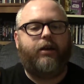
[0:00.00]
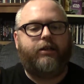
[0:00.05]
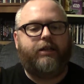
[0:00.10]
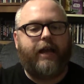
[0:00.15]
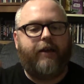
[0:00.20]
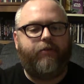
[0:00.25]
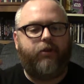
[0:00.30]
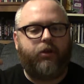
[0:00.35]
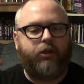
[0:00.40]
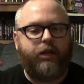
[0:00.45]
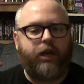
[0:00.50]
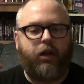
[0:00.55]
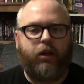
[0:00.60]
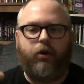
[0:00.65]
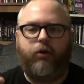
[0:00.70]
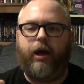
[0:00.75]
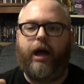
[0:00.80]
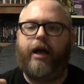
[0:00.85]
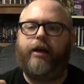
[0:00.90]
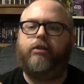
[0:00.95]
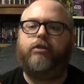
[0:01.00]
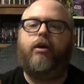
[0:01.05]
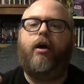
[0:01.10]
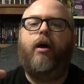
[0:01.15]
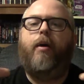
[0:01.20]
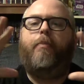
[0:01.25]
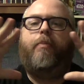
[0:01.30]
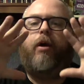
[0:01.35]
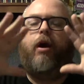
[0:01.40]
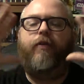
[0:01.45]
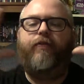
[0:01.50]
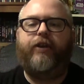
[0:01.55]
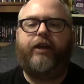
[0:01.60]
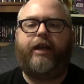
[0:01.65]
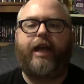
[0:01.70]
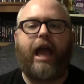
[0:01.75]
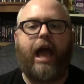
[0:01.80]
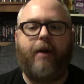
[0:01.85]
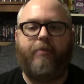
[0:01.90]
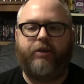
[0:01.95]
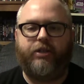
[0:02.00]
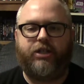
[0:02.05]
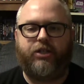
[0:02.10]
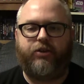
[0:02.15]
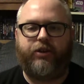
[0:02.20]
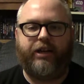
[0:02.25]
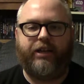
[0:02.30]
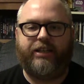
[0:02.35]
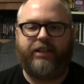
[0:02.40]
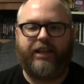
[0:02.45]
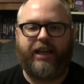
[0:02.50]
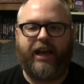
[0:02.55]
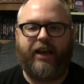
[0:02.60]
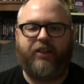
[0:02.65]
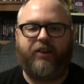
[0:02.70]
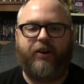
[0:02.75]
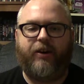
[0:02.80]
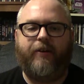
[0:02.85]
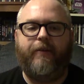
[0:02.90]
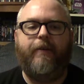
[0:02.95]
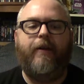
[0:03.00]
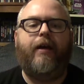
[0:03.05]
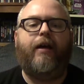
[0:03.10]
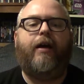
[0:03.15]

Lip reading: David Oyelowo has perfect chemistry together.